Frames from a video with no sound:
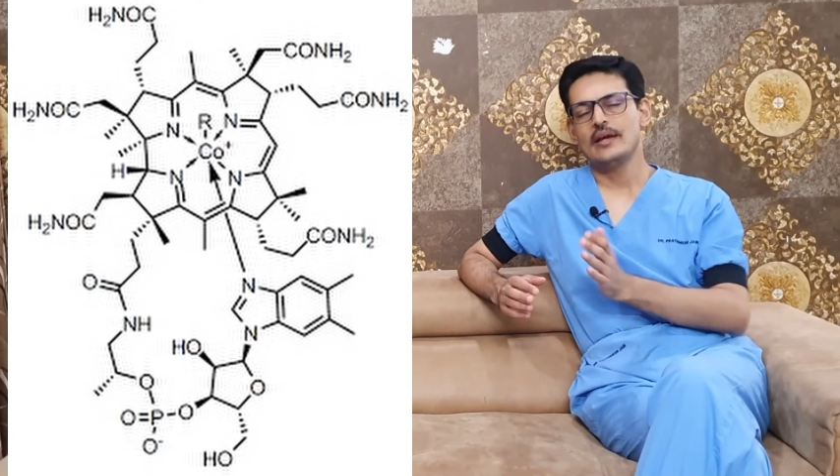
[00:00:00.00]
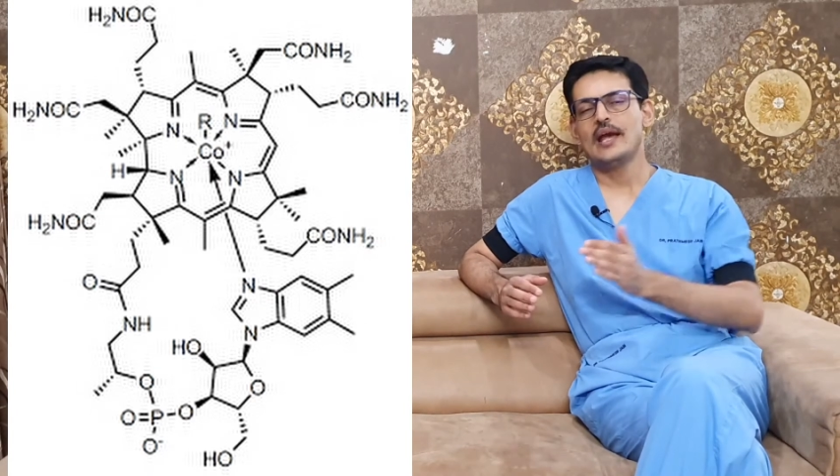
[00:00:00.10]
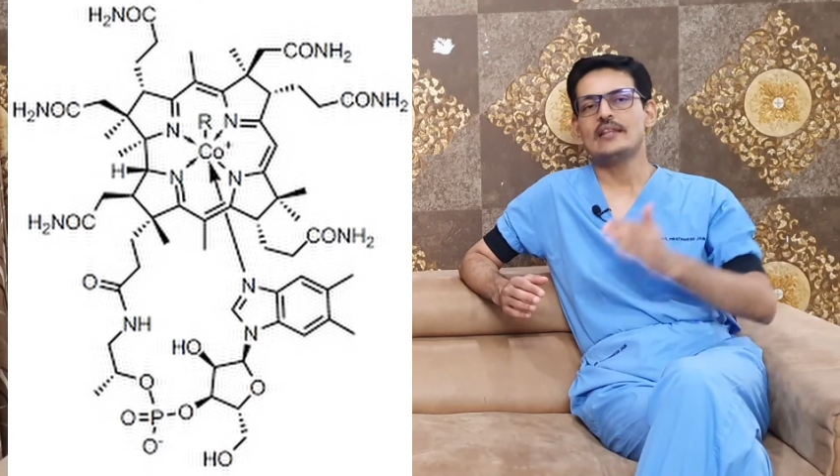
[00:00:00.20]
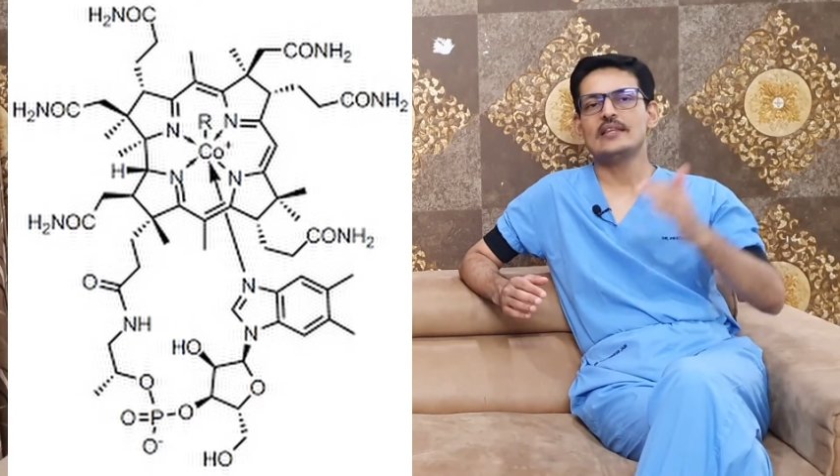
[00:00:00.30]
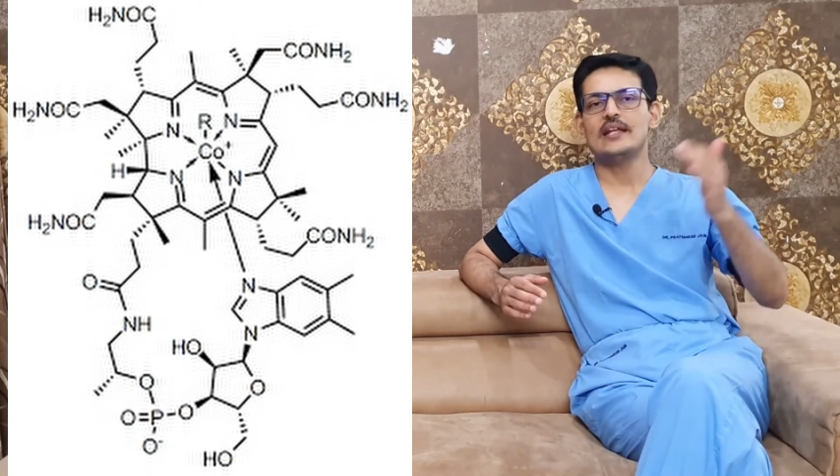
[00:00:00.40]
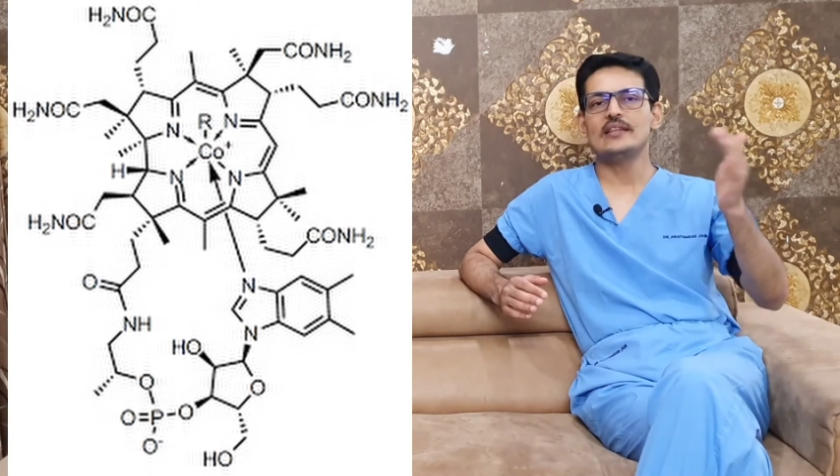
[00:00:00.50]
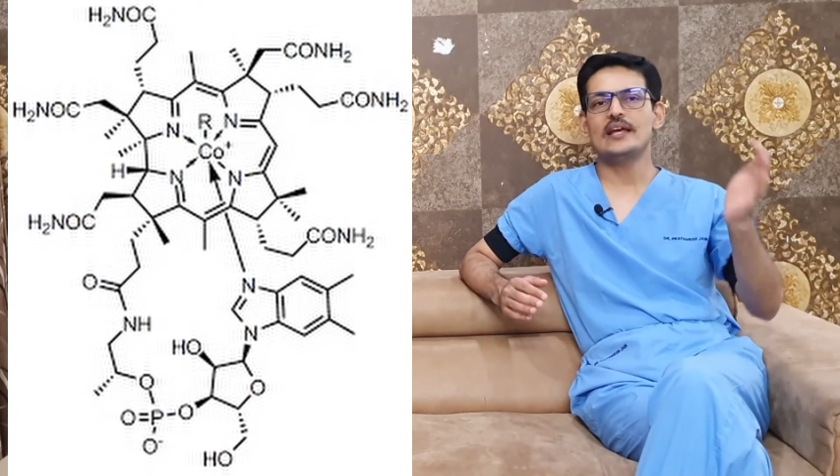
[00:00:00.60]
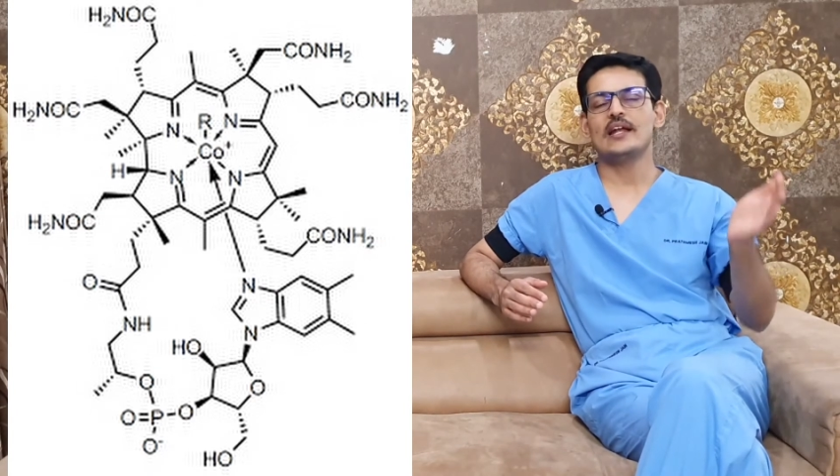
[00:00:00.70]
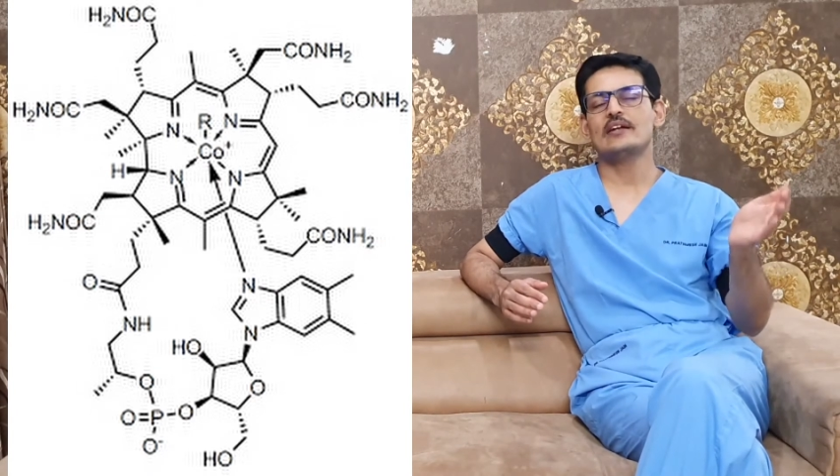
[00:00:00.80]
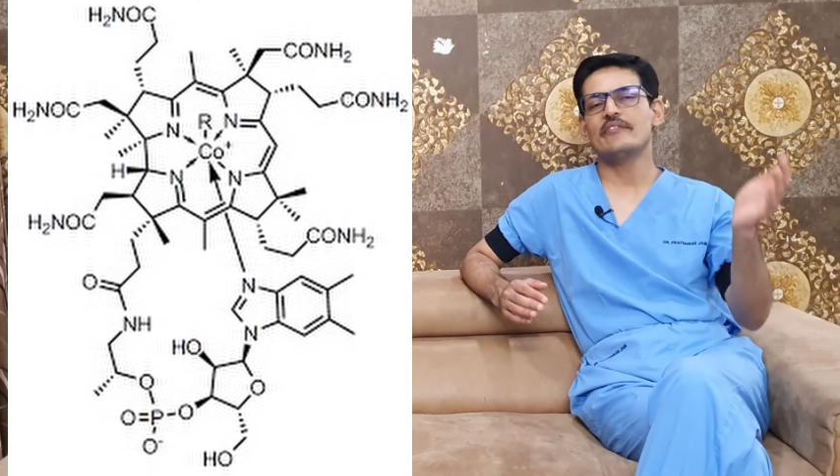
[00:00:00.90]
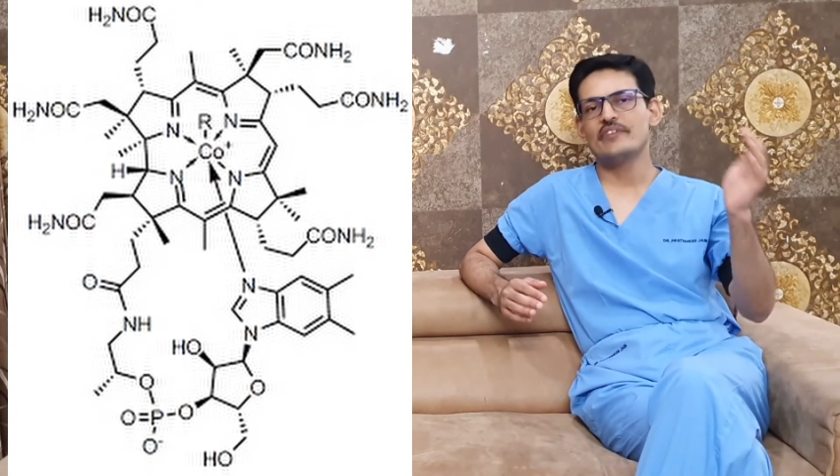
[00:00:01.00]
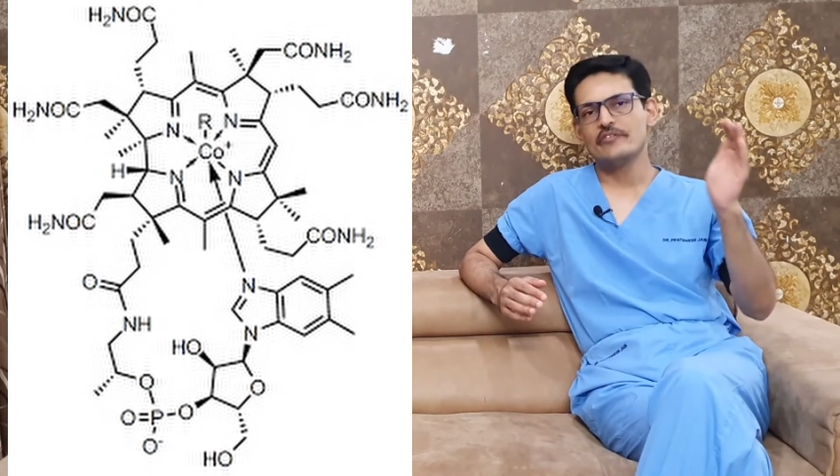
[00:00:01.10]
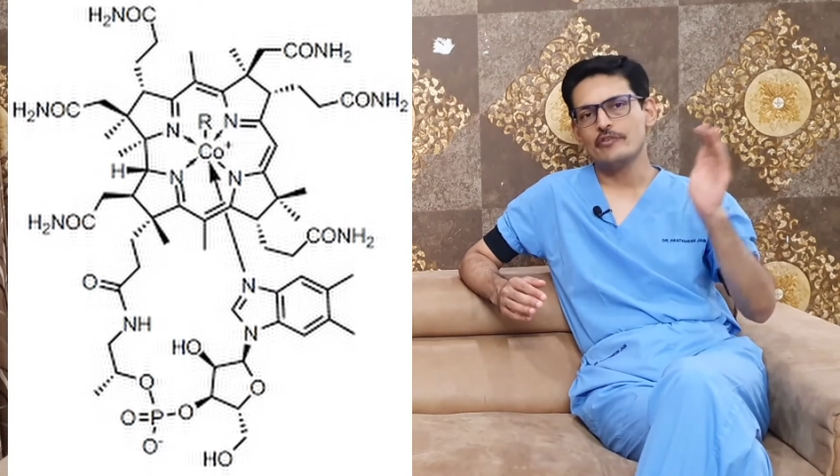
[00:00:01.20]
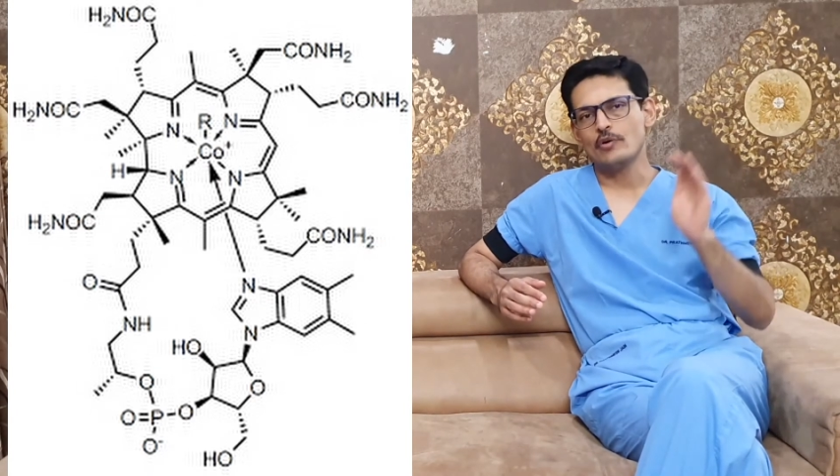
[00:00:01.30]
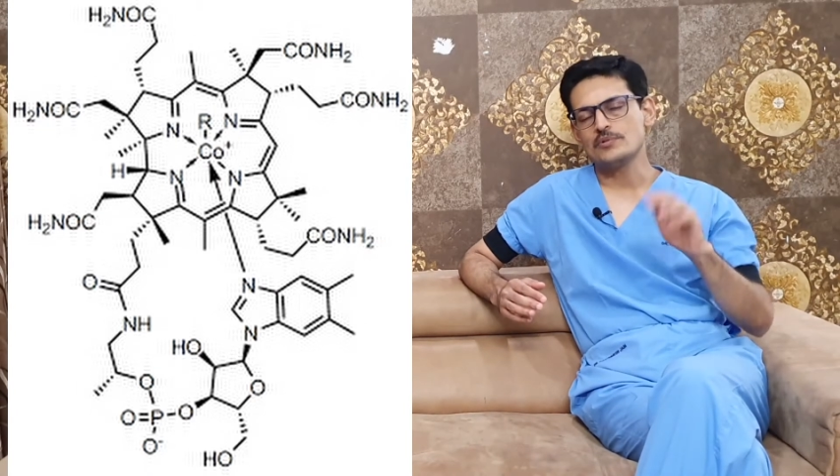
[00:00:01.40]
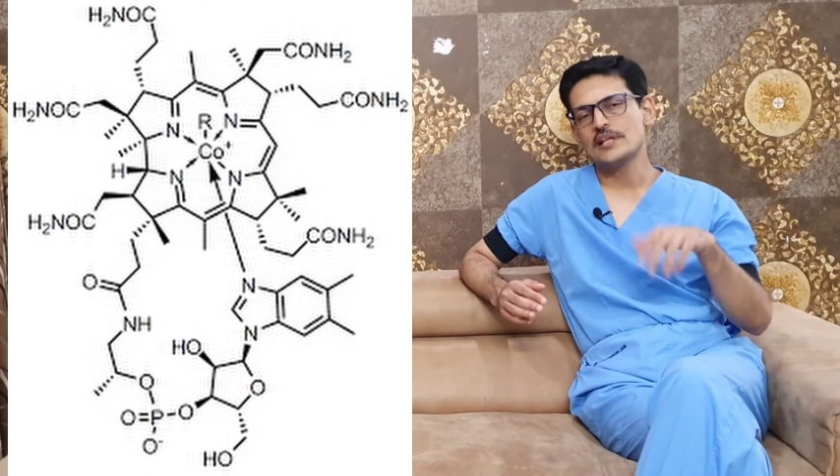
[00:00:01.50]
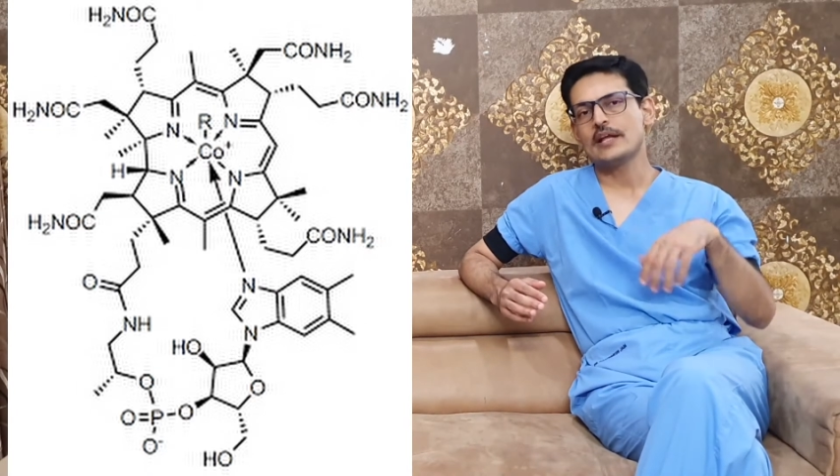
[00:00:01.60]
And then there are different forms